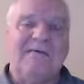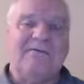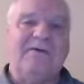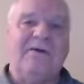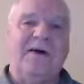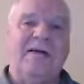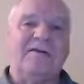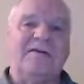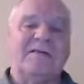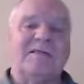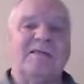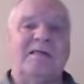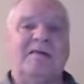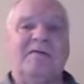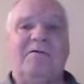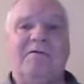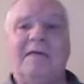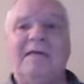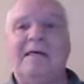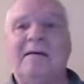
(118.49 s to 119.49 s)
find
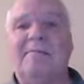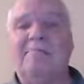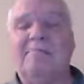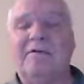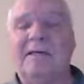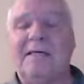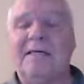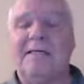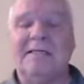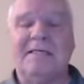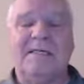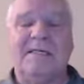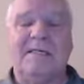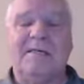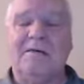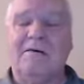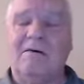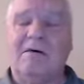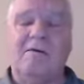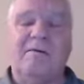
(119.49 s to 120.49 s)
yourself in that place that you
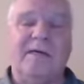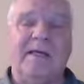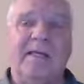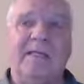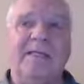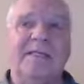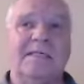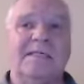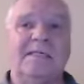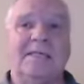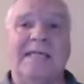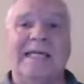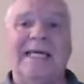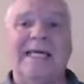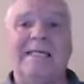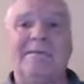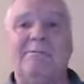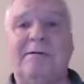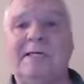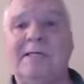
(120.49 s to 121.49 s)
go, oh man, this is the
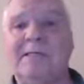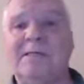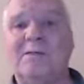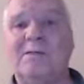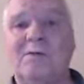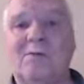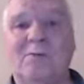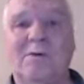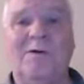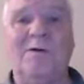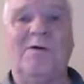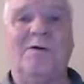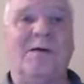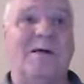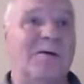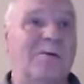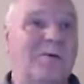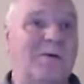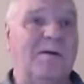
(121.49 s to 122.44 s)
last place in the world I